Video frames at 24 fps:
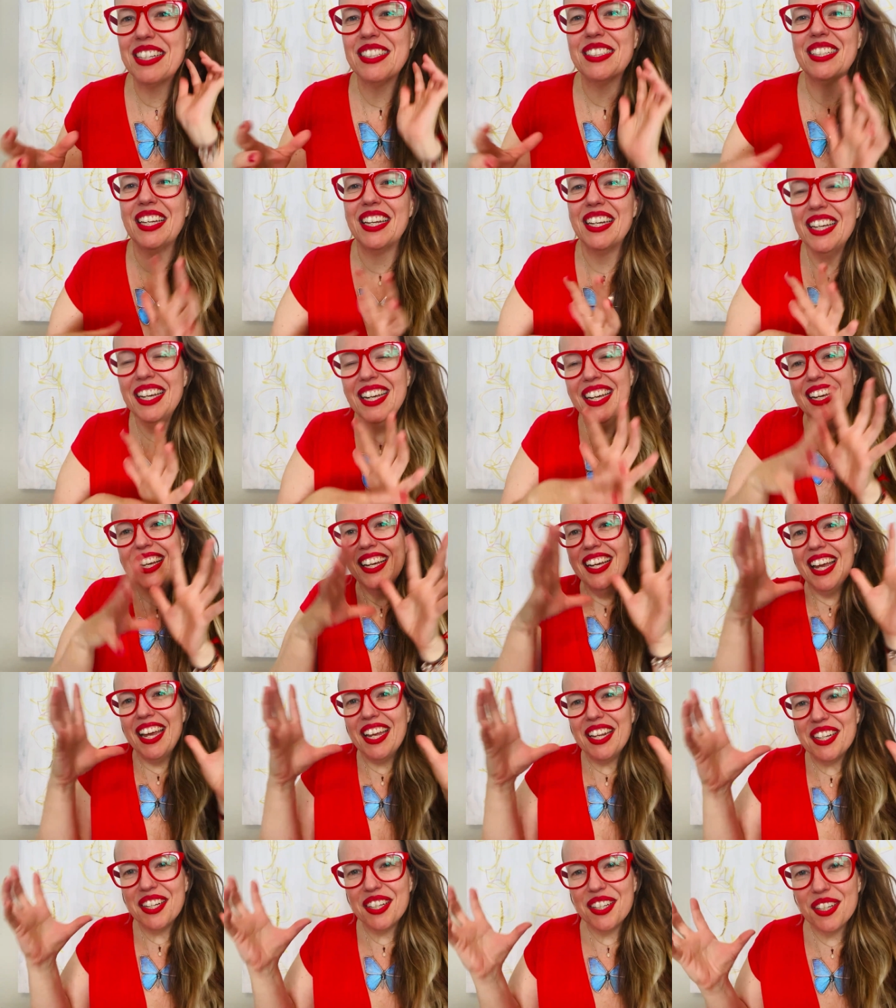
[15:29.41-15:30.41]
Because it
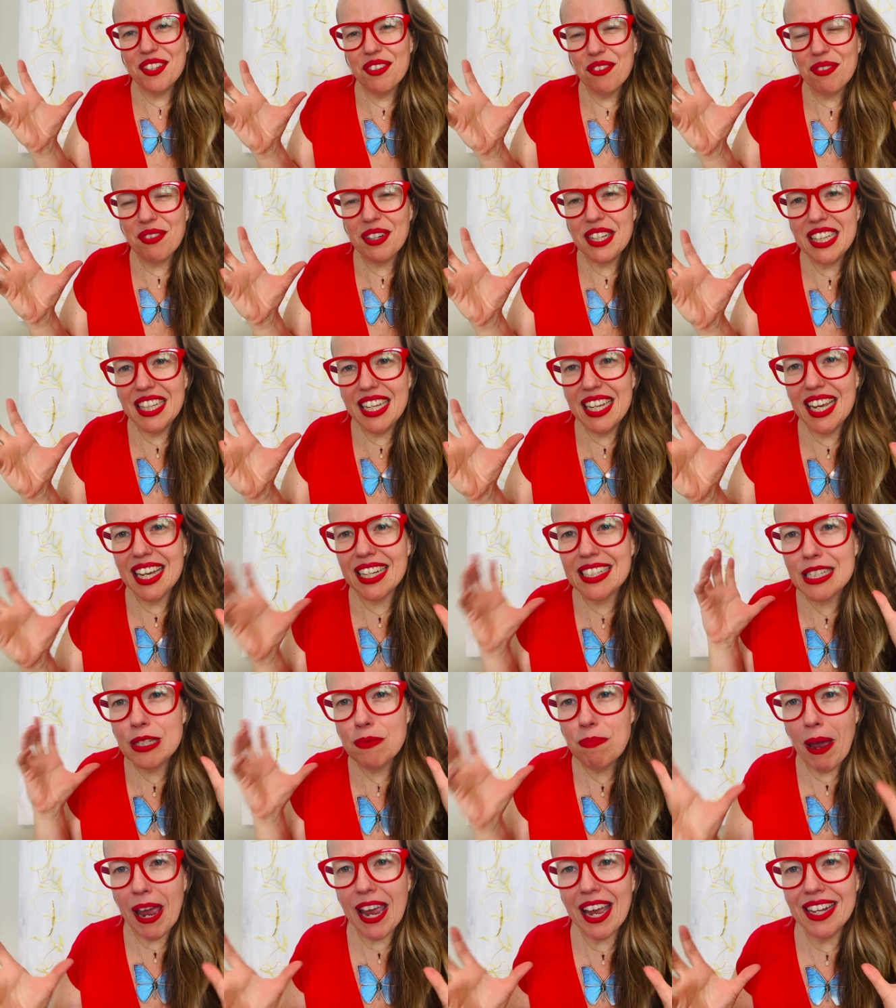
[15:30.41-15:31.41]
it really
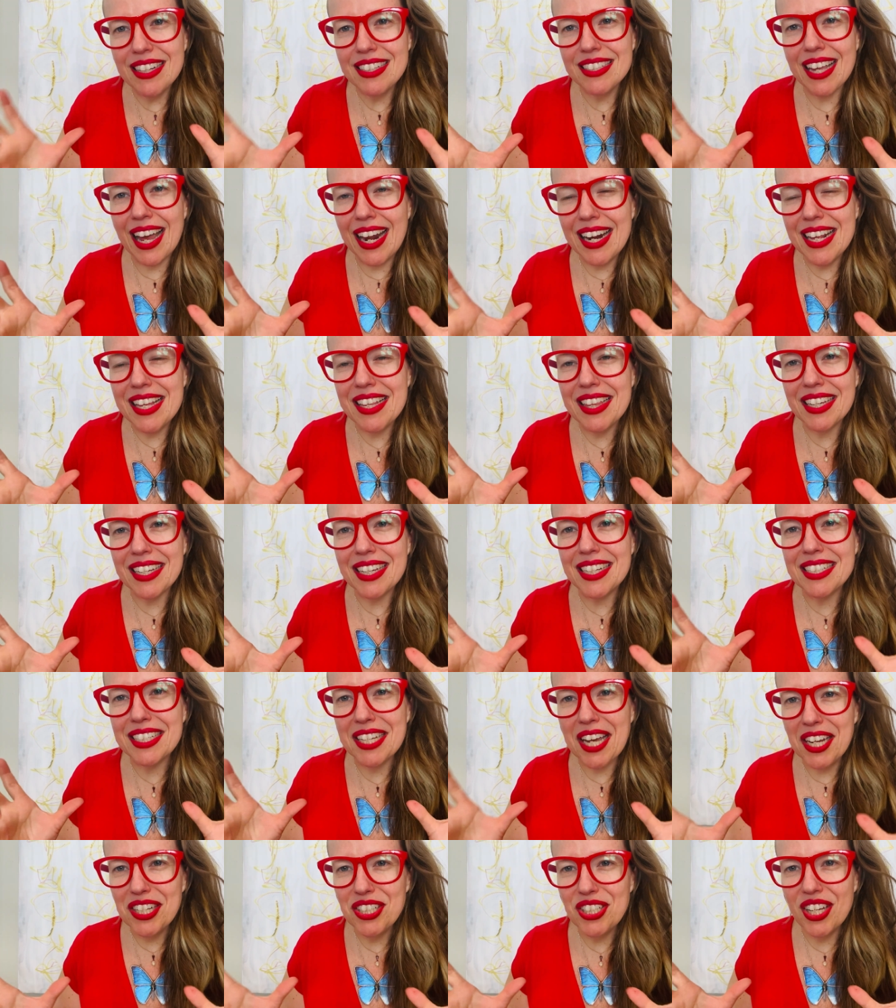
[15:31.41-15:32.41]
expands anything
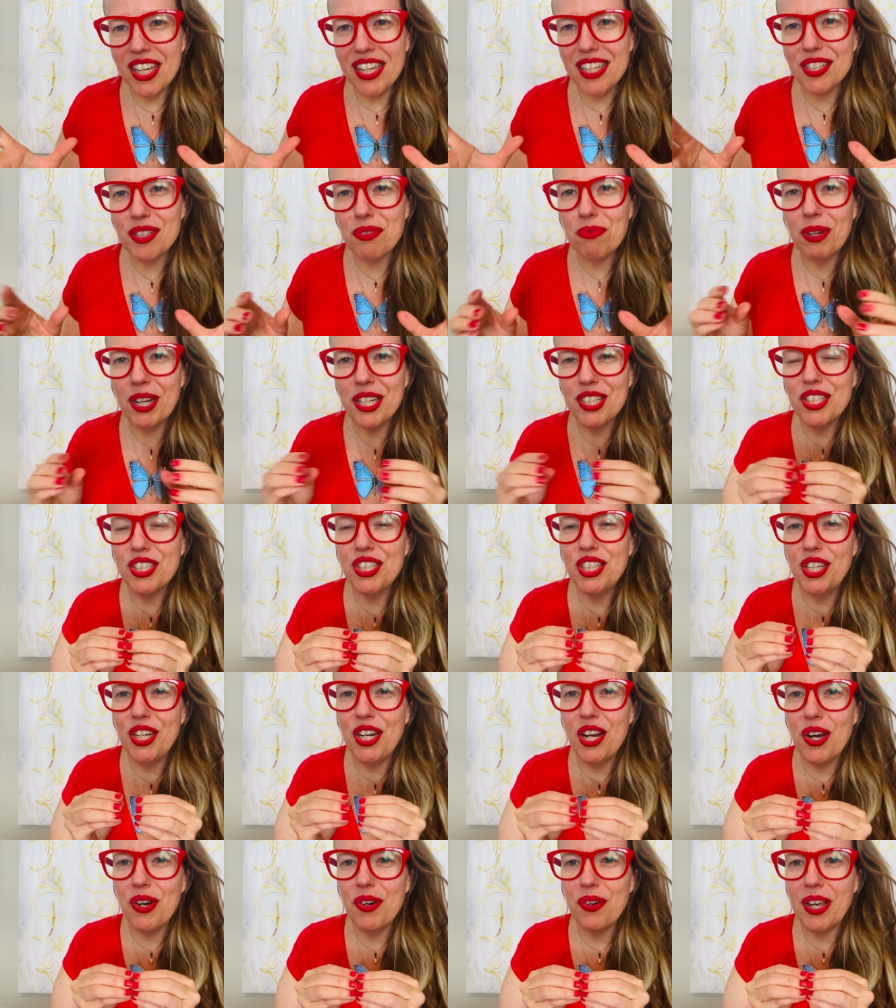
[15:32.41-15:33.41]
it touches, which,
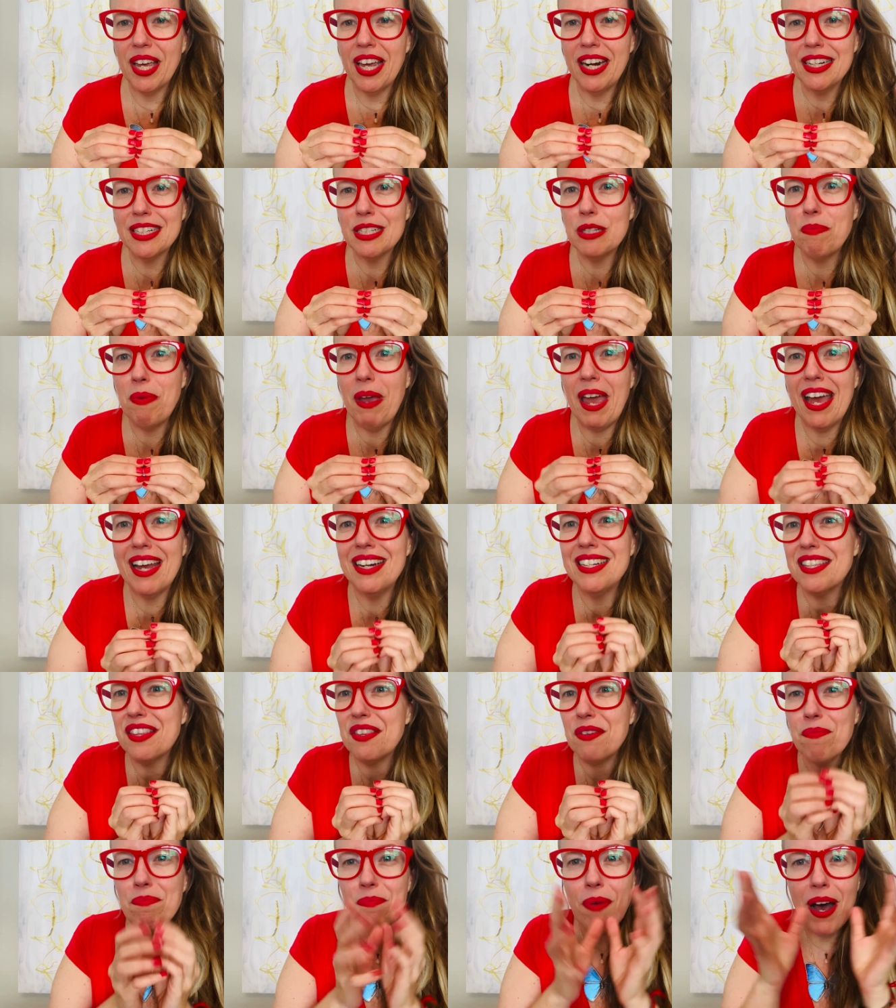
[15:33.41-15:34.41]
you know, can expand
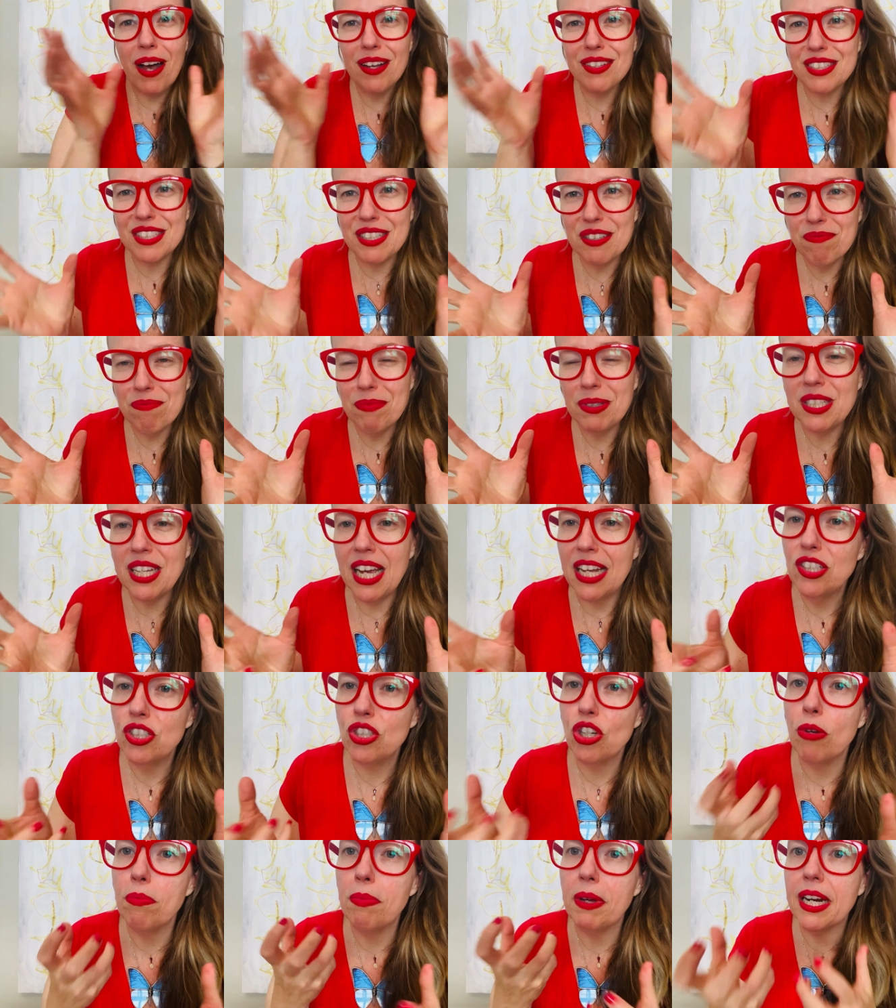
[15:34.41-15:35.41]
the positive
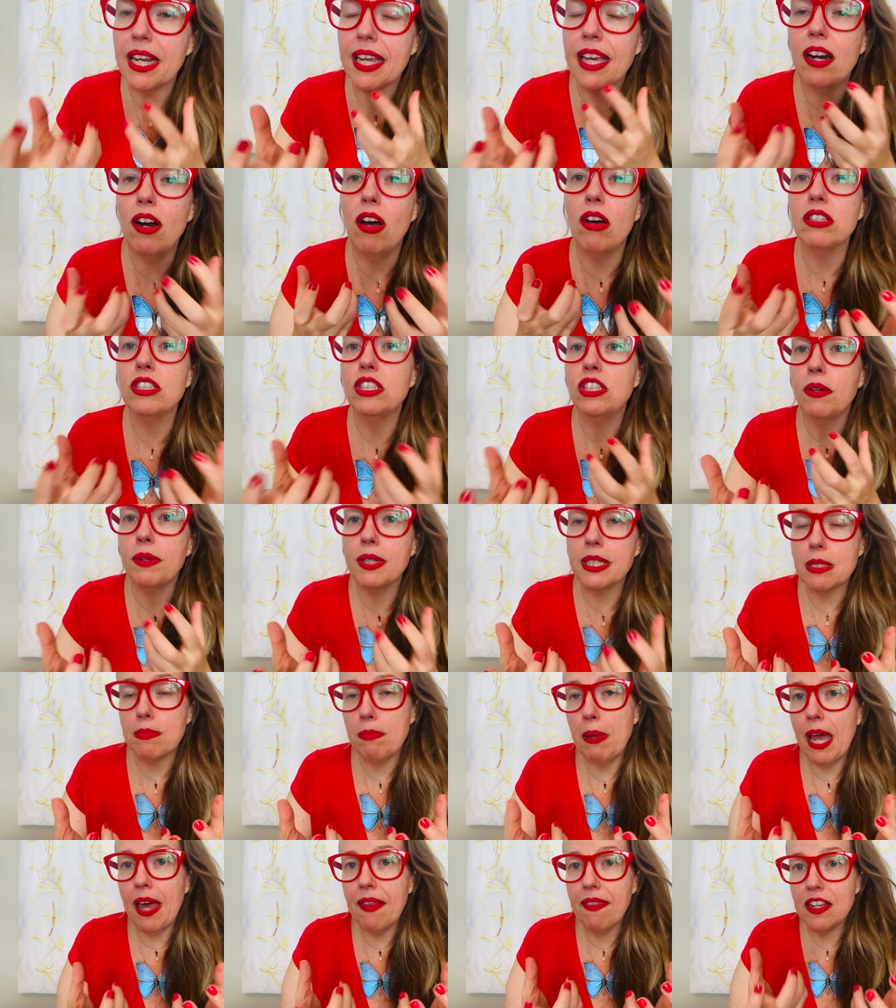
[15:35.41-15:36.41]
potential, but it can also
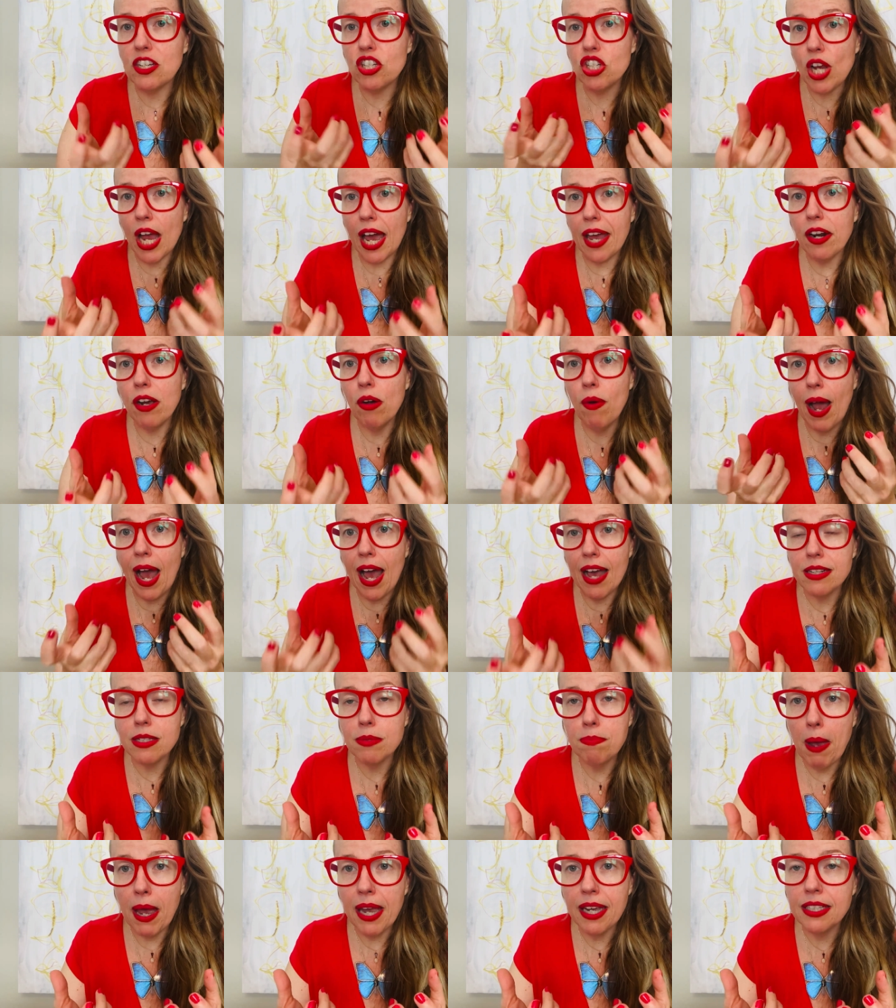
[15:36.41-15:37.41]
expand the shadow
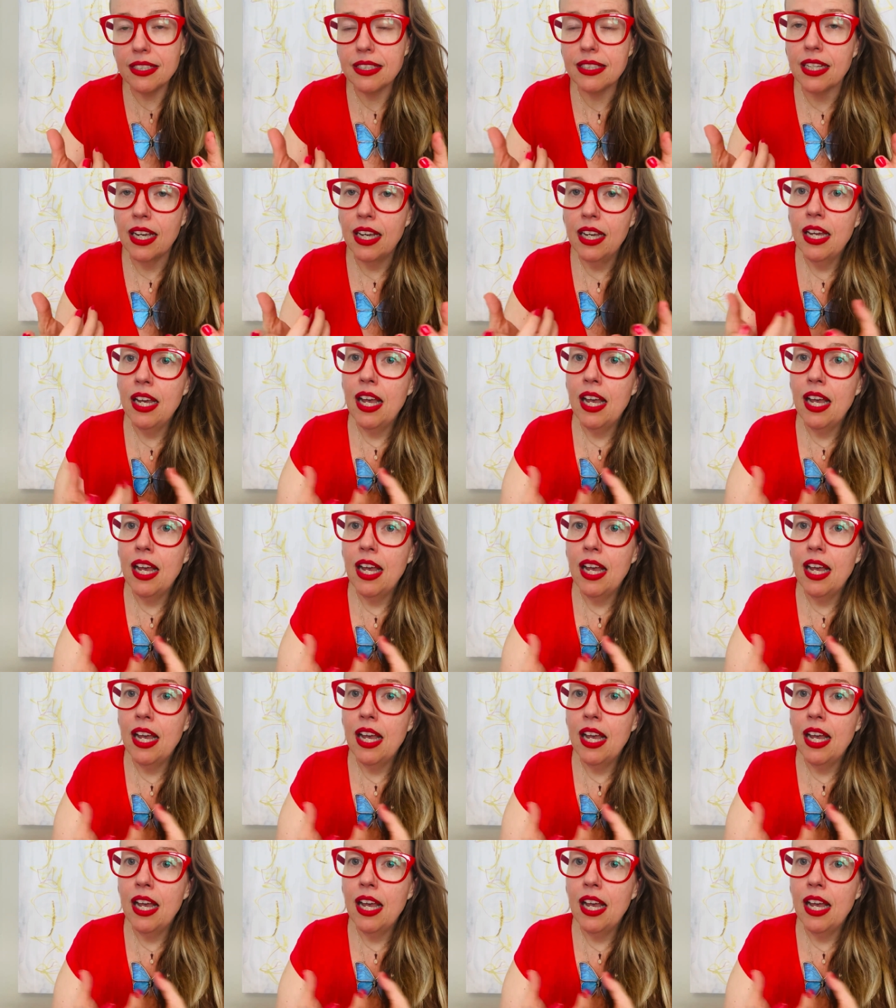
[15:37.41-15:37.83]
aspects.